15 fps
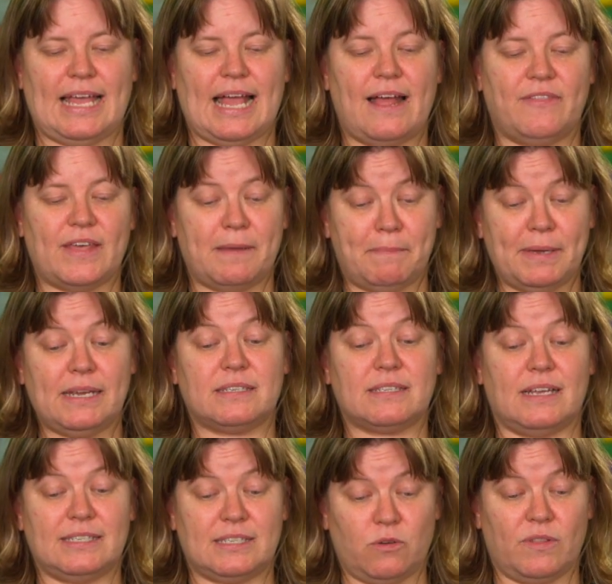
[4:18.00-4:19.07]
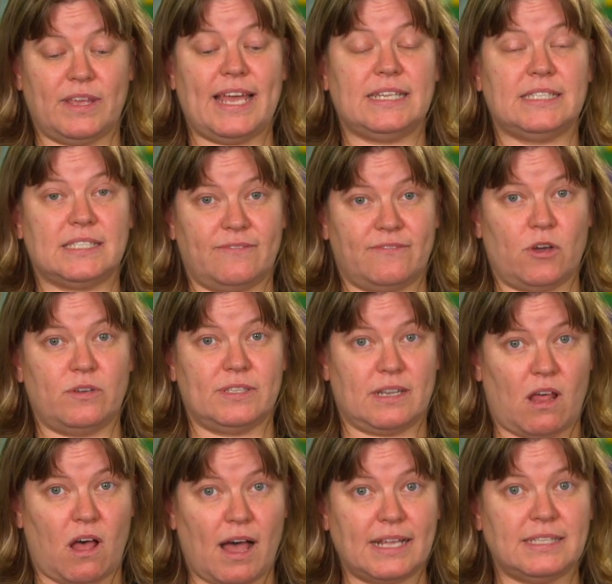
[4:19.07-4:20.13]
and they beat until the ends of those
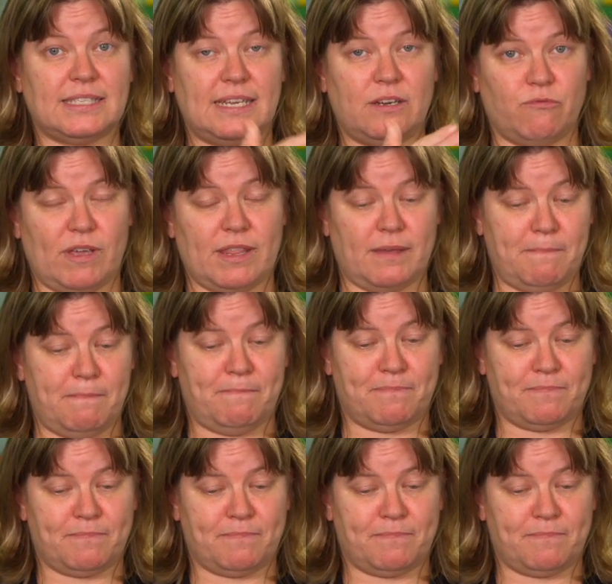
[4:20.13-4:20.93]
lines in rhythm.